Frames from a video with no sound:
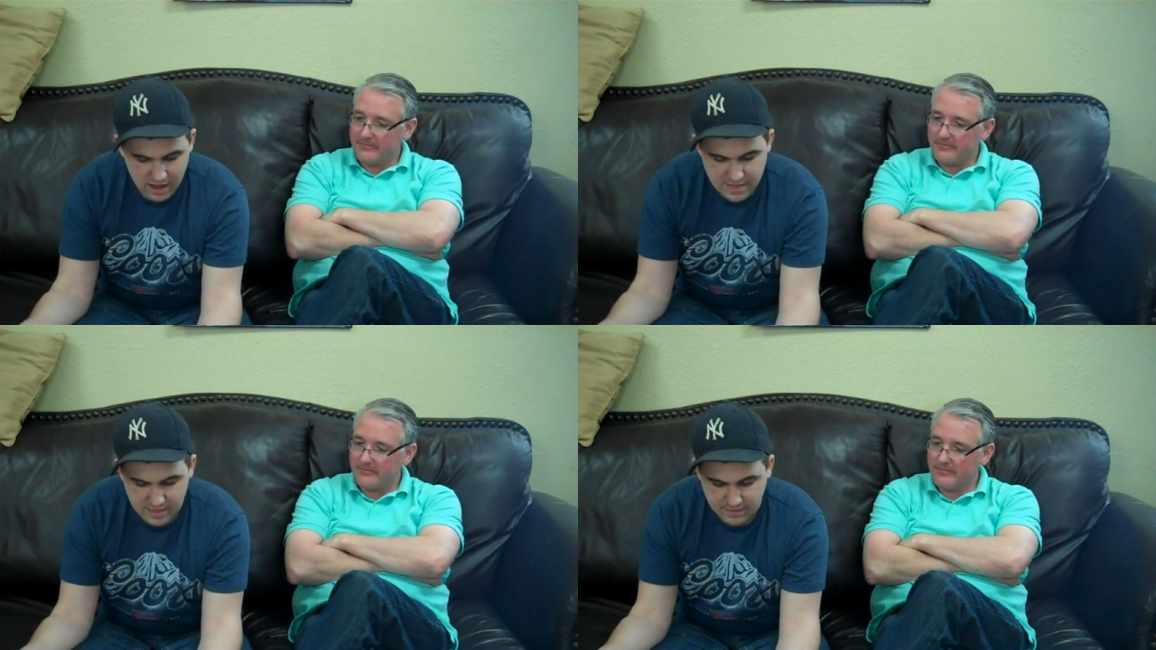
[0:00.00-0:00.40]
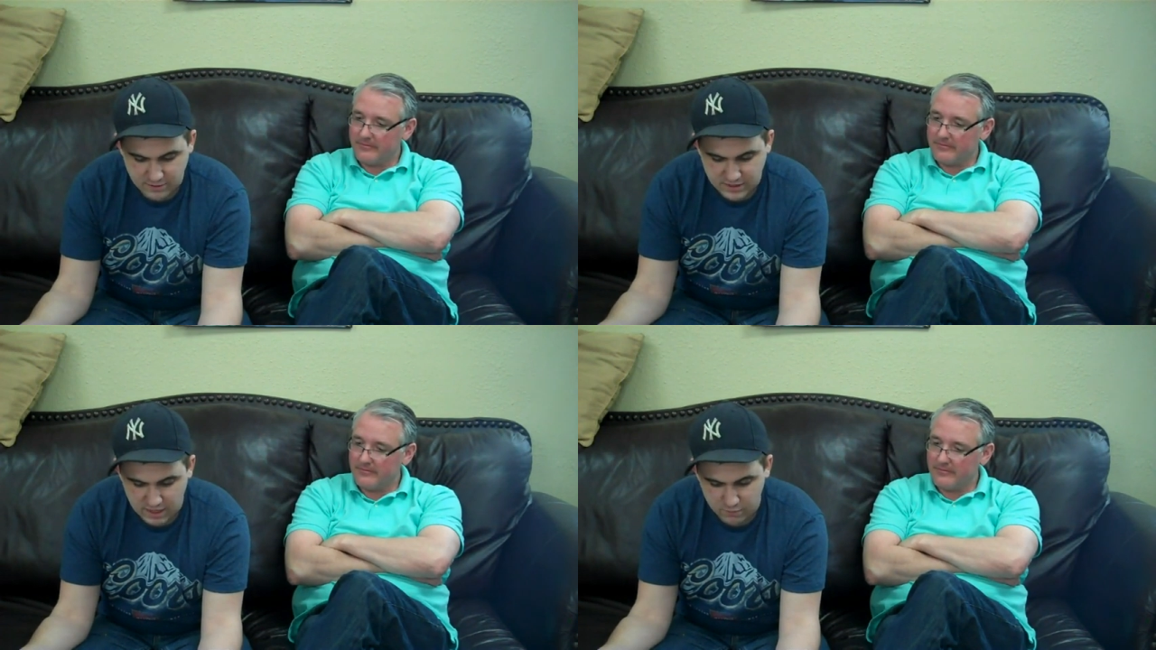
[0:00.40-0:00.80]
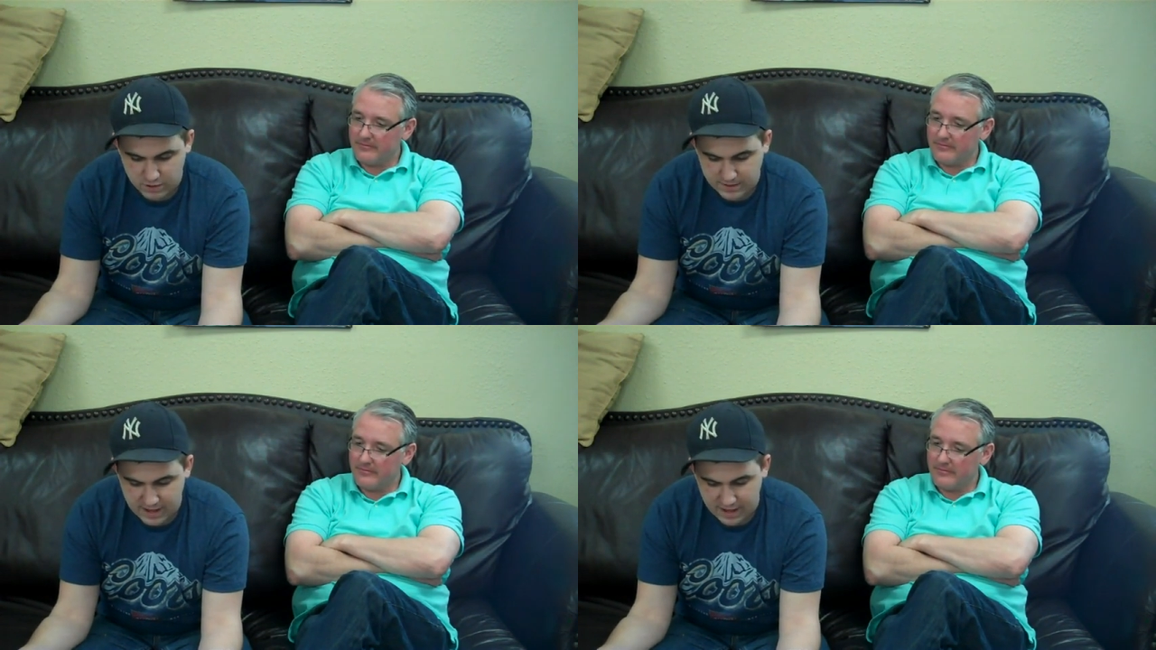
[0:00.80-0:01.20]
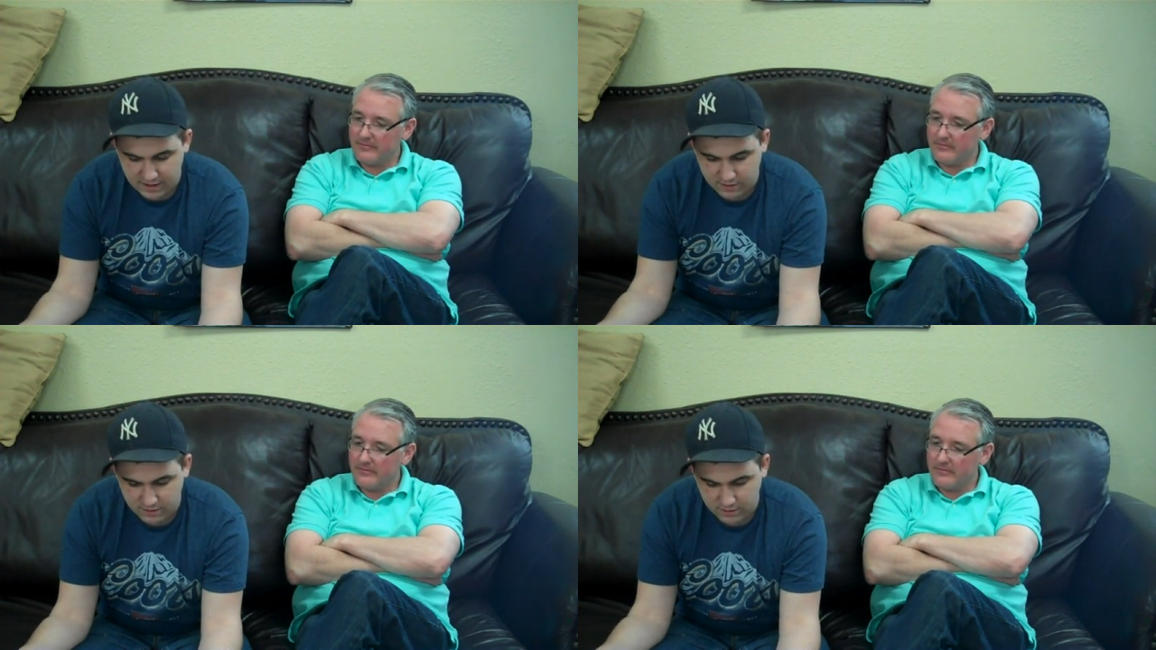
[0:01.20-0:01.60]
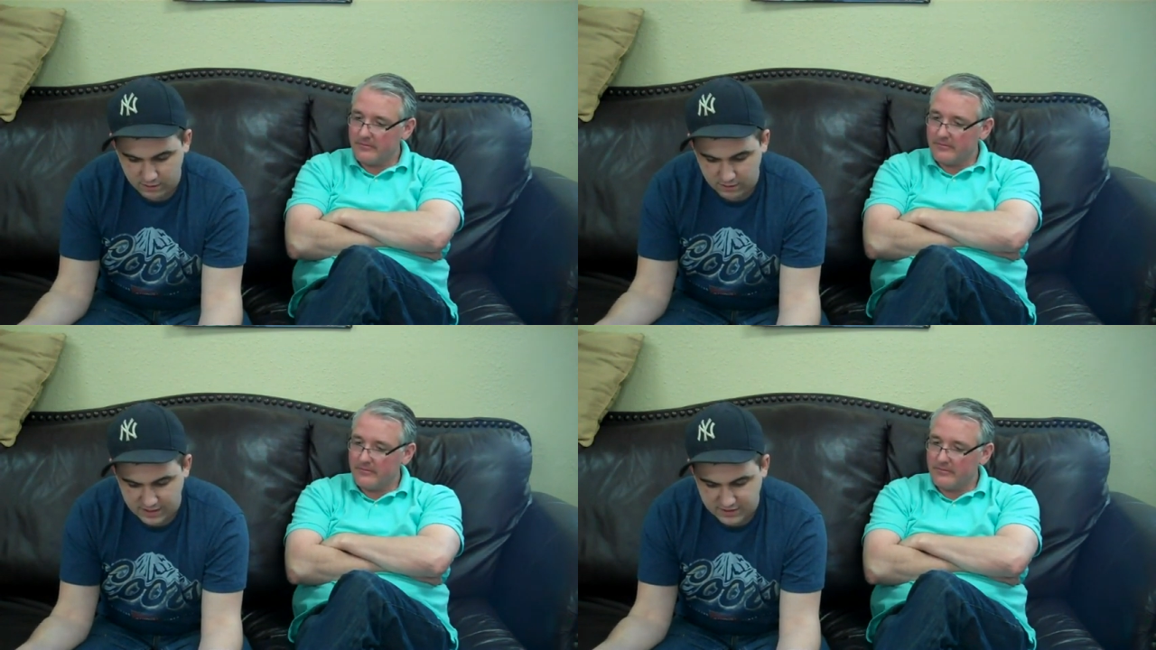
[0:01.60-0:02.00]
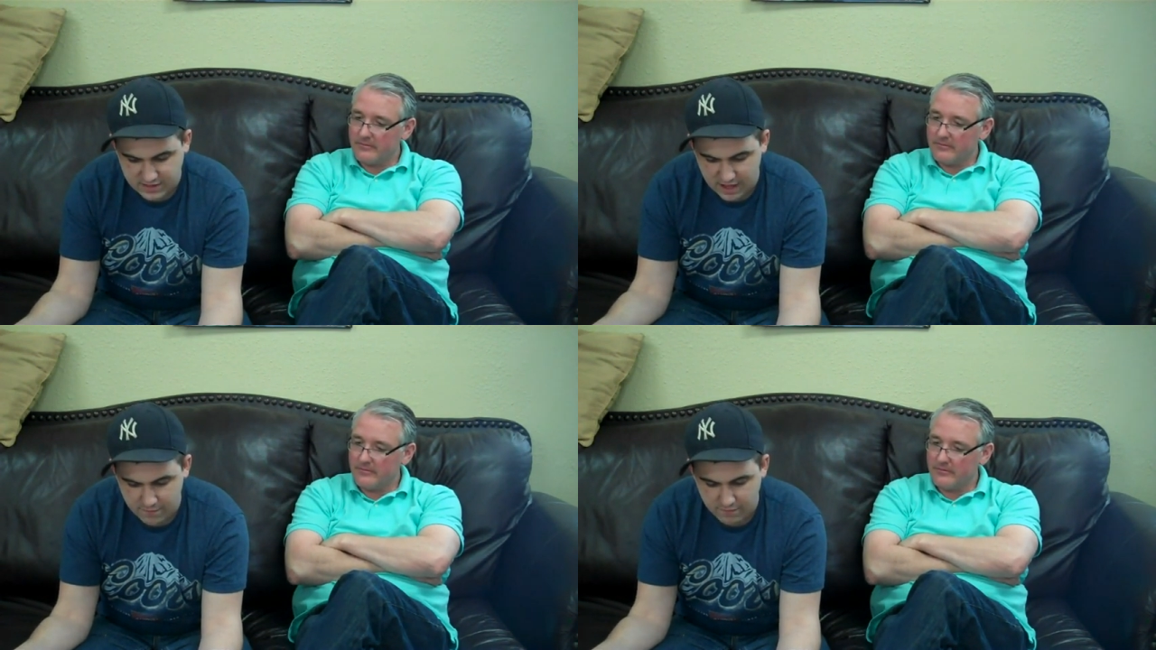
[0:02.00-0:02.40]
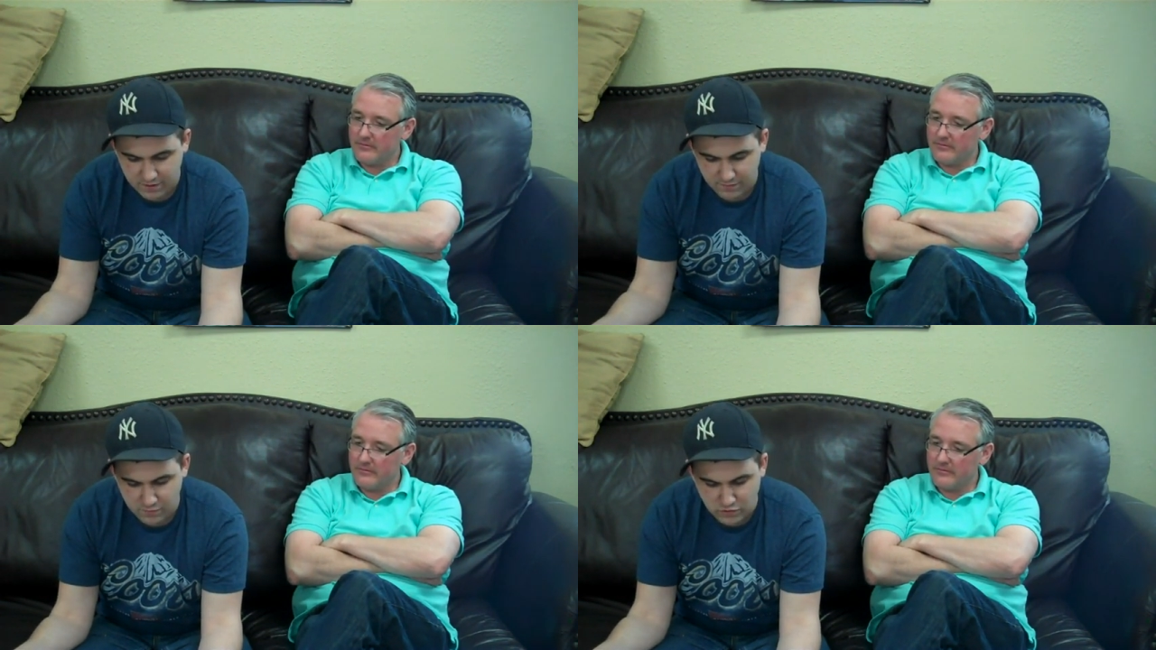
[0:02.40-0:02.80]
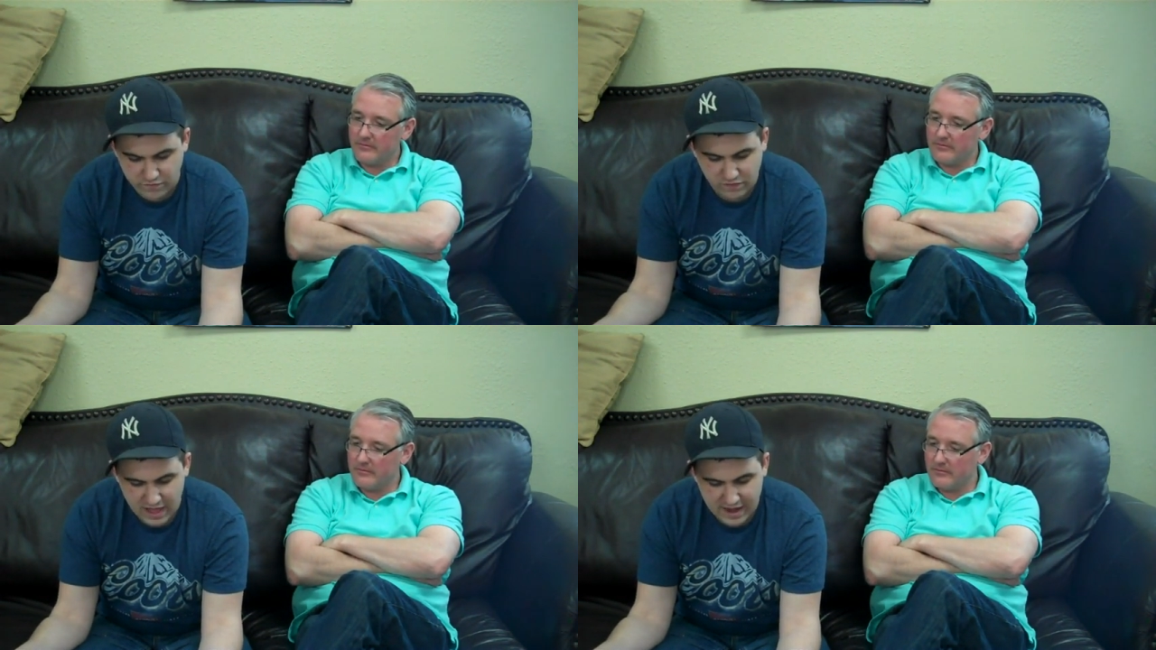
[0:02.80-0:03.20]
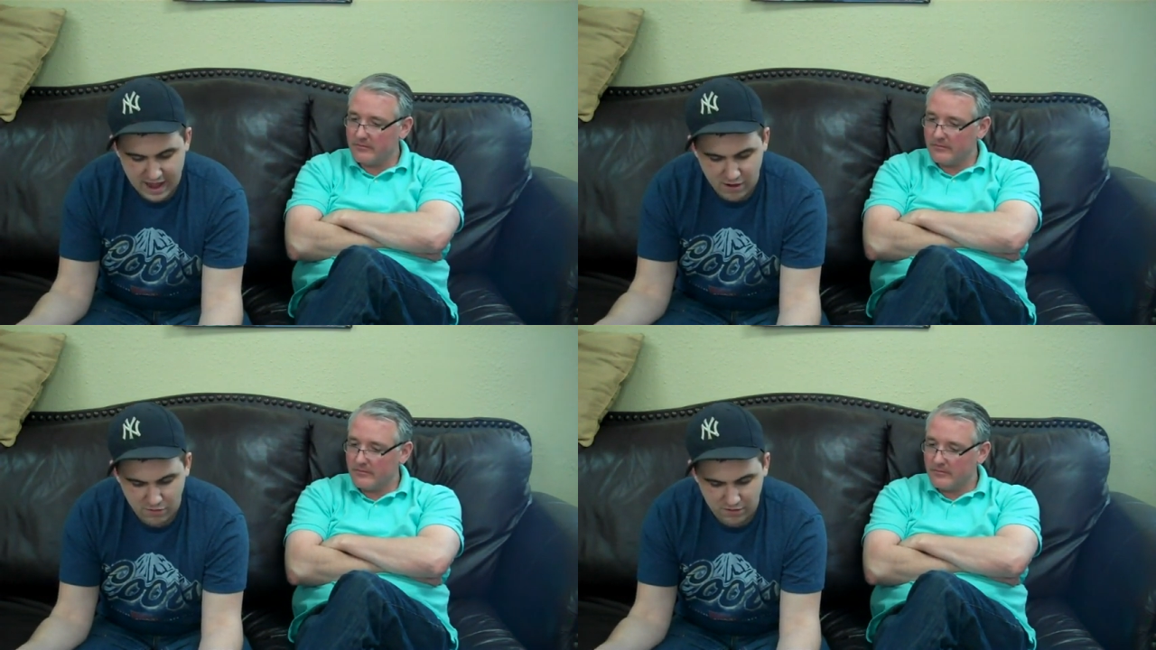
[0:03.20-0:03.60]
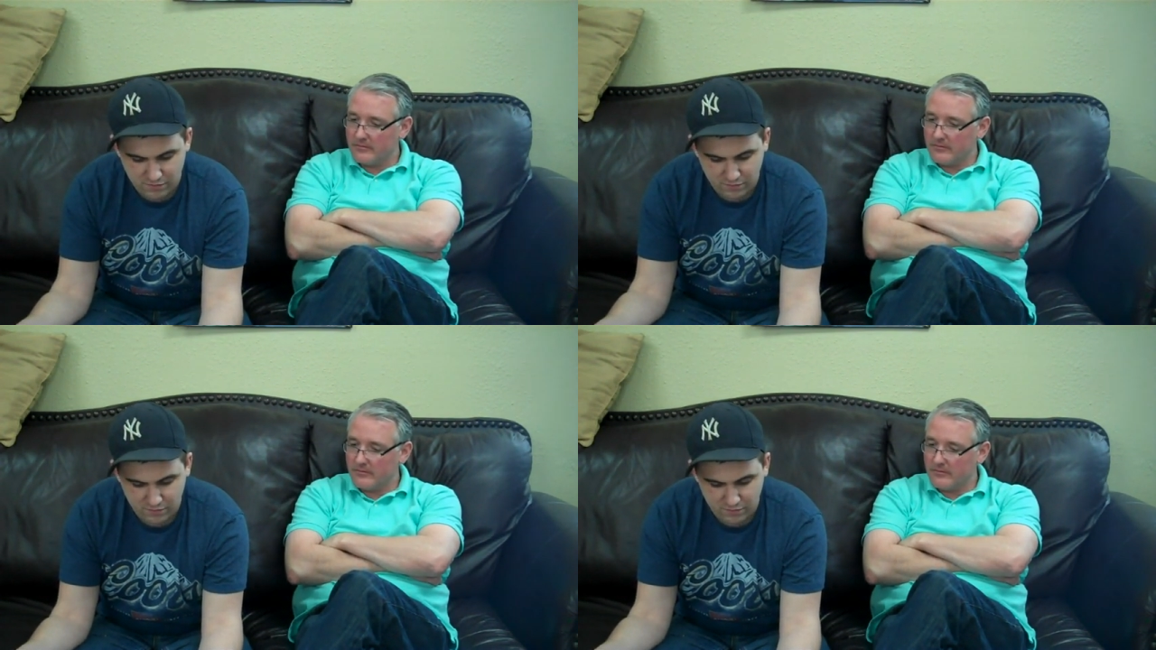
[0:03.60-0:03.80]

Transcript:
Speaker 1: And then there's another one that lets them move flat out,